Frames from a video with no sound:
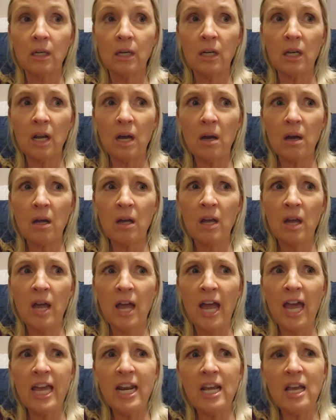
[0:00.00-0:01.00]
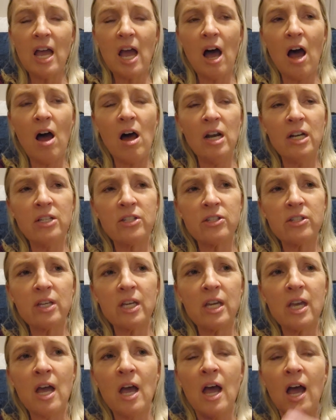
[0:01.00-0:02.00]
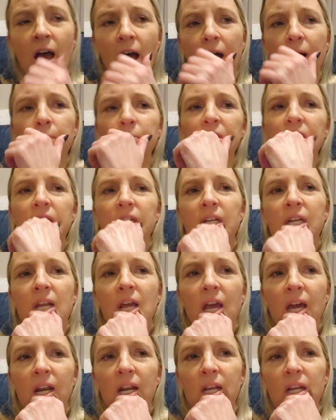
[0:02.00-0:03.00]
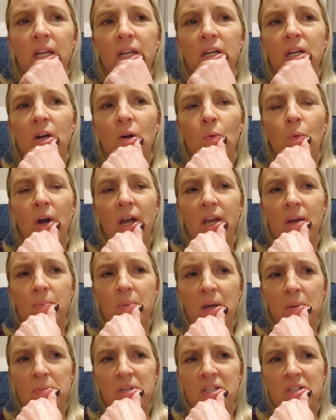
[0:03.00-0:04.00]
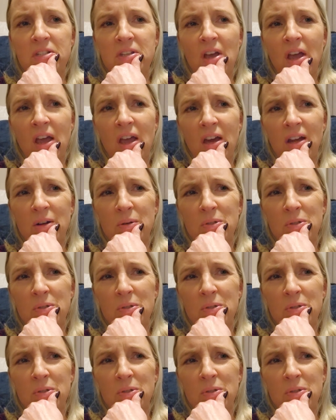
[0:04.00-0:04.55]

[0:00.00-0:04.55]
And I, and it, honestly, I'm looking at it, and in a way, it made me sad.